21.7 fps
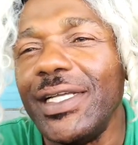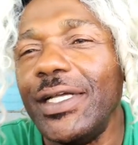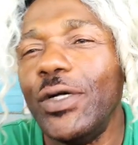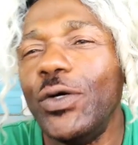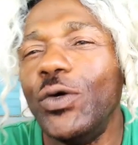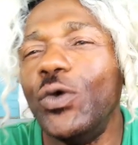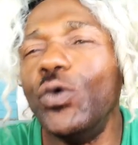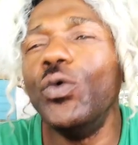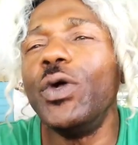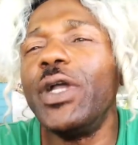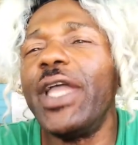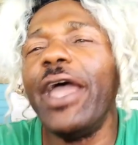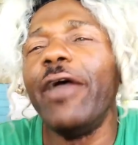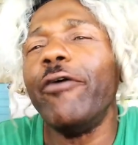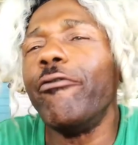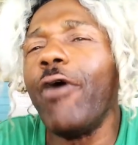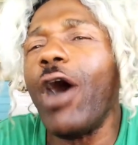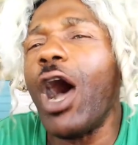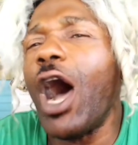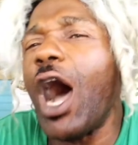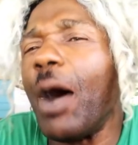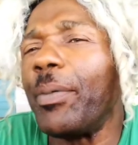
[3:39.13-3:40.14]
Who get
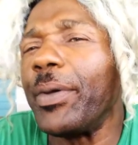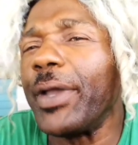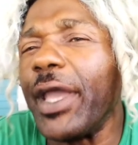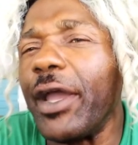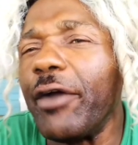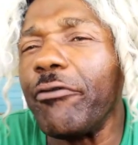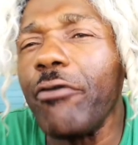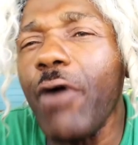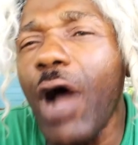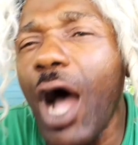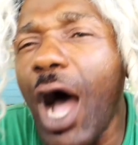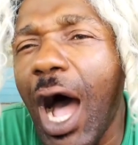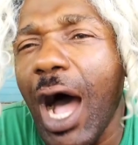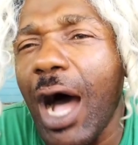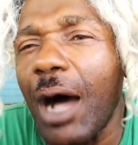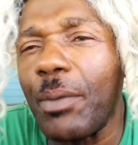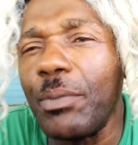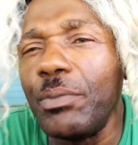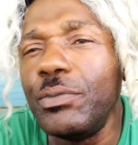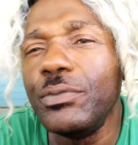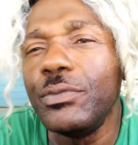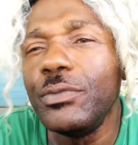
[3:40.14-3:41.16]
robbed, get robbed.